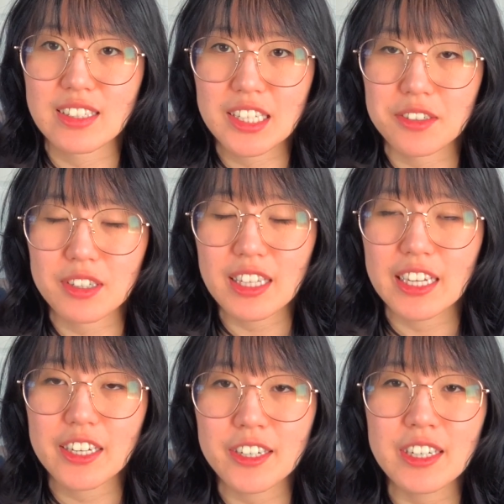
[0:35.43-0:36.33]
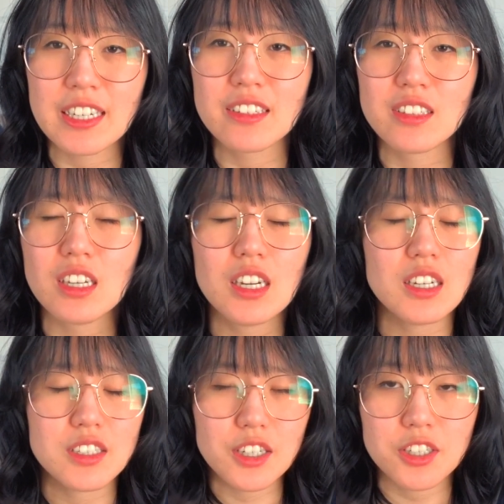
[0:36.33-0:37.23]
that I really hear is
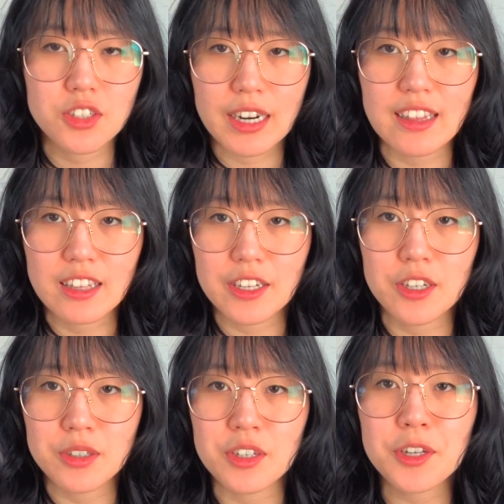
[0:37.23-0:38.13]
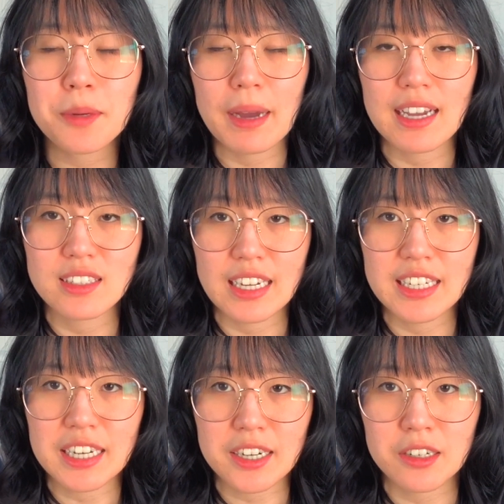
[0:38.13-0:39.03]
just grind LeetCode and you can pass
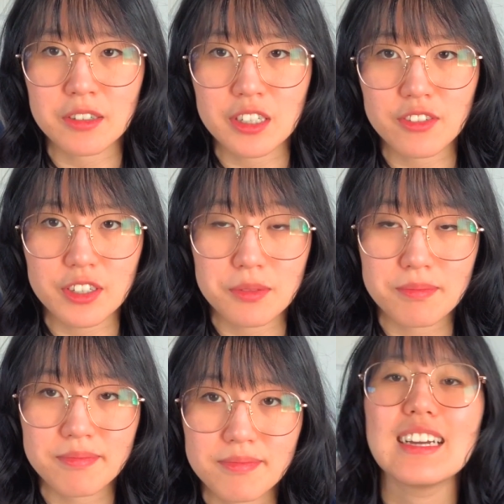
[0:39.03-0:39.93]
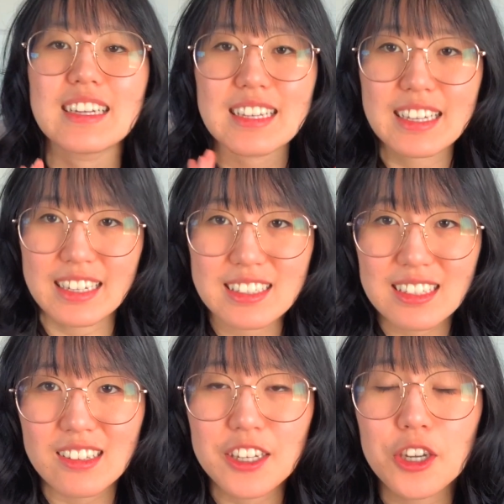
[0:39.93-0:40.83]
any technical interview. Yes,
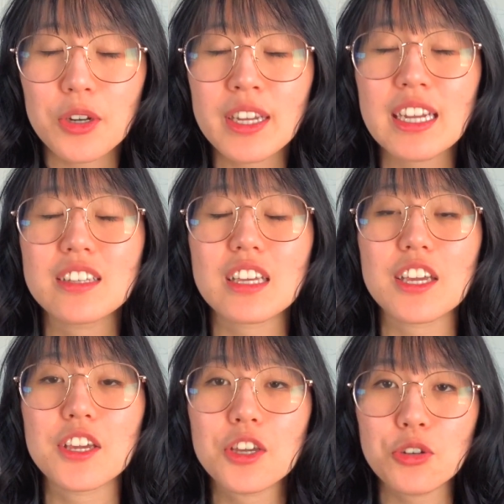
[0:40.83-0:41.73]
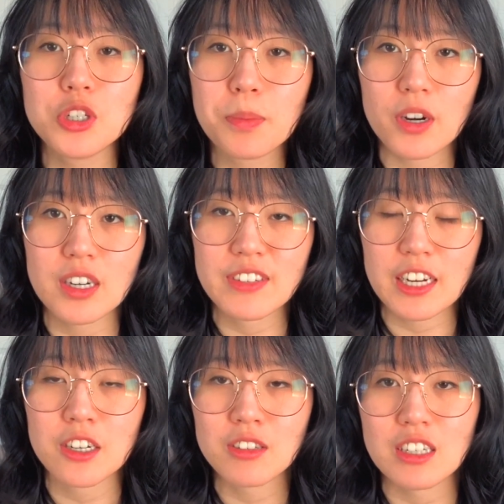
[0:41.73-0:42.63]
LeetCoding is a huge part of
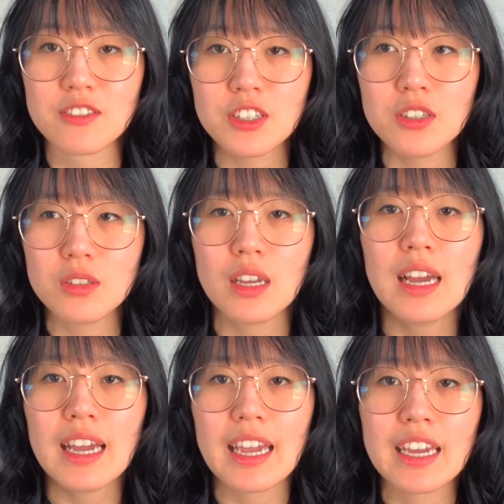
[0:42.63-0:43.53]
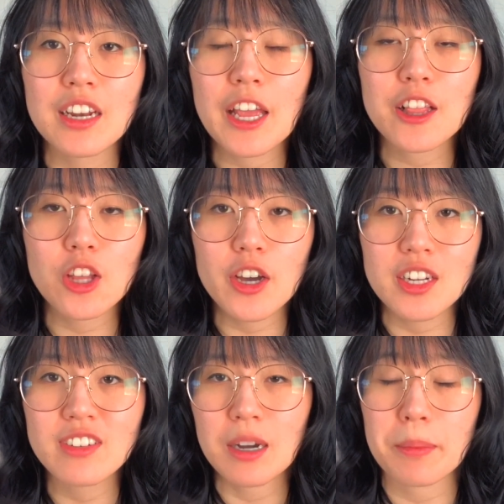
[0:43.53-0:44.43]
technical interviews, and a lot
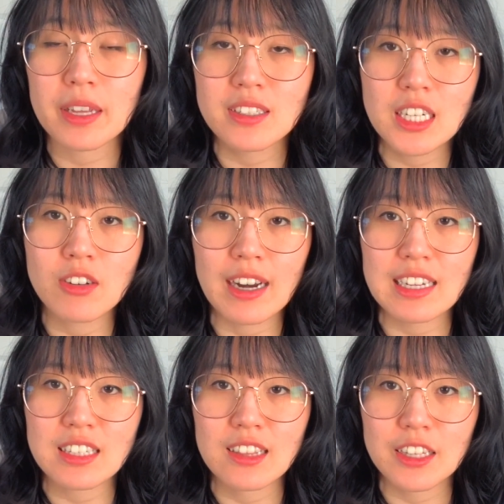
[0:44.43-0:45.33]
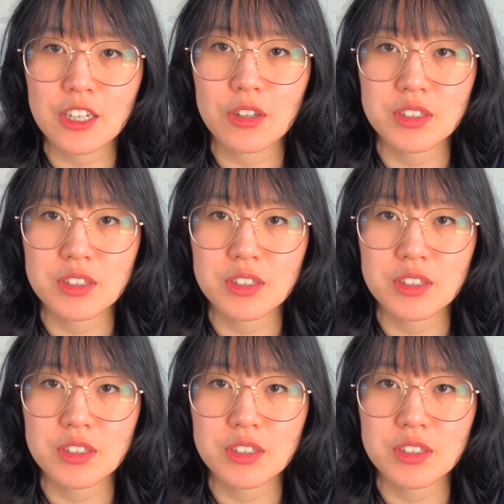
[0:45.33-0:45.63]
of companies now are asking LeetCode